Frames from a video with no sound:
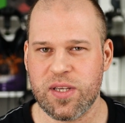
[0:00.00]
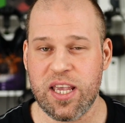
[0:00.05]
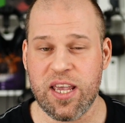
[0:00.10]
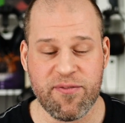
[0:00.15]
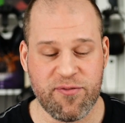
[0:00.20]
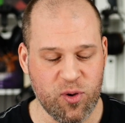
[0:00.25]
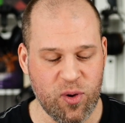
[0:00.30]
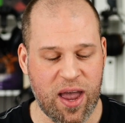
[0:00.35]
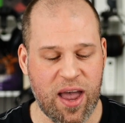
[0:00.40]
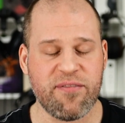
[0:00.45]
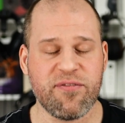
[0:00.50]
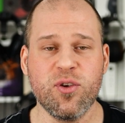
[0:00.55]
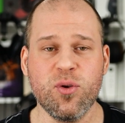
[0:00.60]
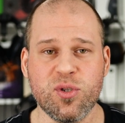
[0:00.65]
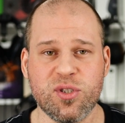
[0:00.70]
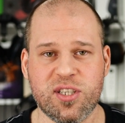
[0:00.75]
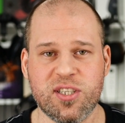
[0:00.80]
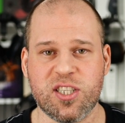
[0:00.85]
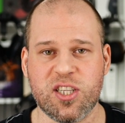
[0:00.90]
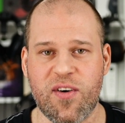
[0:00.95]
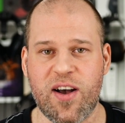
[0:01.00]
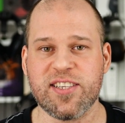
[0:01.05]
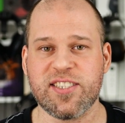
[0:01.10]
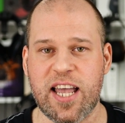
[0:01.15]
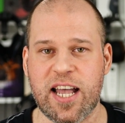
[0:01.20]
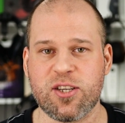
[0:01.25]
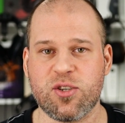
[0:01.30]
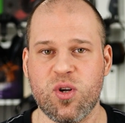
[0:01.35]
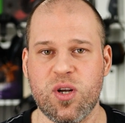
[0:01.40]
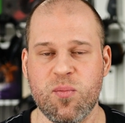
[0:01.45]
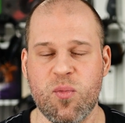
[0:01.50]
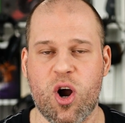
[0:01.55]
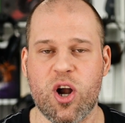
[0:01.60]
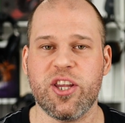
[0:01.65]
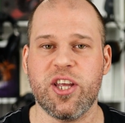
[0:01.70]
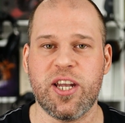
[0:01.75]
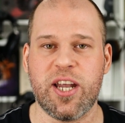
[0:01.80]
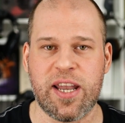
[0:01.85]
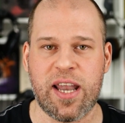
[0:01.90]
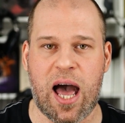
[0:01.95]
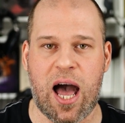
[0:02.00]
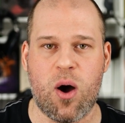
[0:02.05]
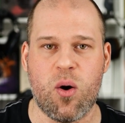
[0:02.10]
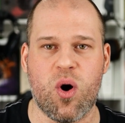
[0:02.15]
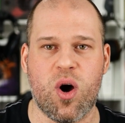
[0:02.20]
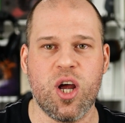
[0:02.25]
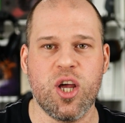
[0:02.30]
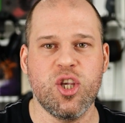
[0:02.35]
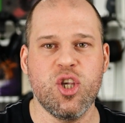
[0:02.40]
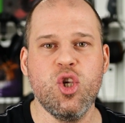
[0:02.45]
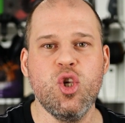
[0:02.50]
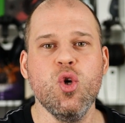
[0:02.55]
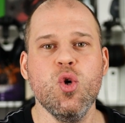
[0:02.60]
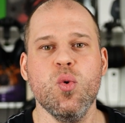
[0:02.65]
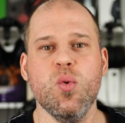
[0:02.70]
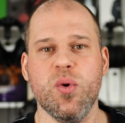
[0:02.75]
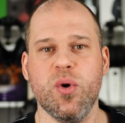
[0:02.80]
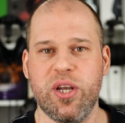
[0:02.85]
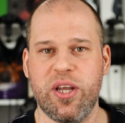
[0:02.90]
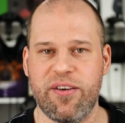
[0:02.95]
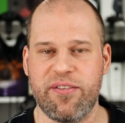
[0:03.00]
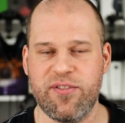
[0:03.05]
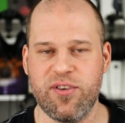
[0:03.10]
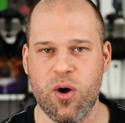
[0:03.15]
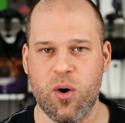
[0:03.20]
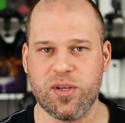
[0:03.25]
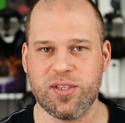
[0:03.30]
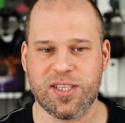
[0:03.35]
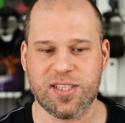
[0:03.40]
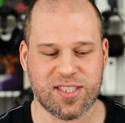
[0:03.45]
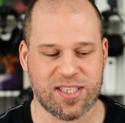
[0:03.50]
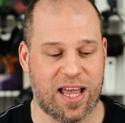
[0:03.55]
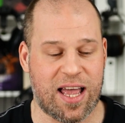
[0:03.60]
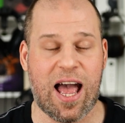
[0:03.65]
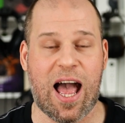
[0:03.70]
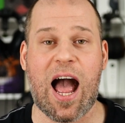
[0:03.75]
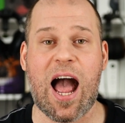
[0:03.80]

If you have used this device actually more than an hour, you would have noticed this.